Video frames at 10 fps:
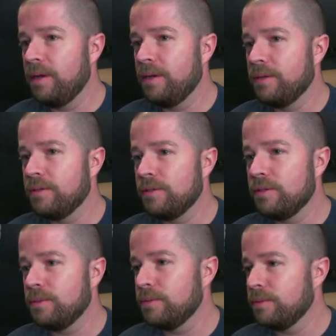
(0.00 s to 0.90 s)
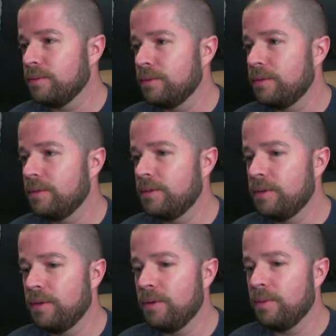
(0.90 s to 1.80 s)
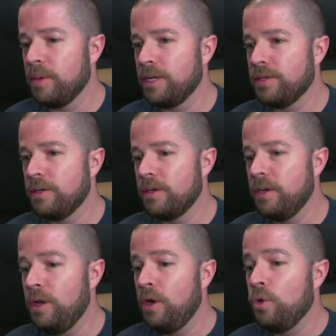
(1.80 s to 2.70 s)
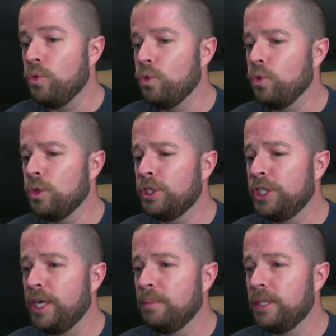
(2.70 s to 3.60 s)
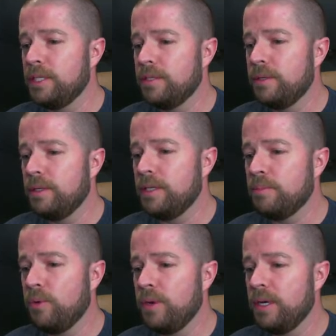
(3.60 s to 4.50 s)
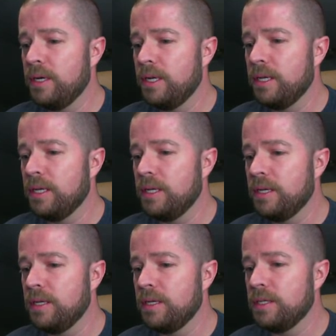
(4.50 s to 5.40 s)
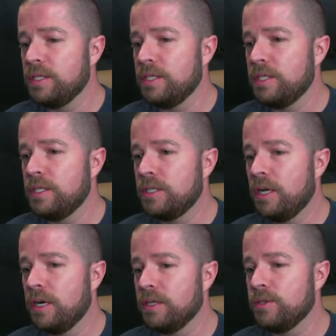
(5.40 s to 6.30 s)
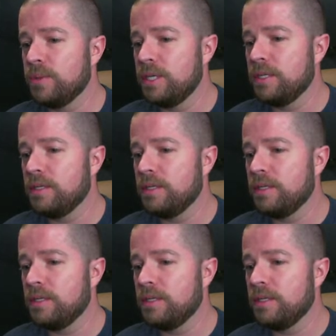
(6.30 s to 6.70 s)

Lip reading: So go to my turn. Ooh, a Shambling Suit at this point is kind of sweet.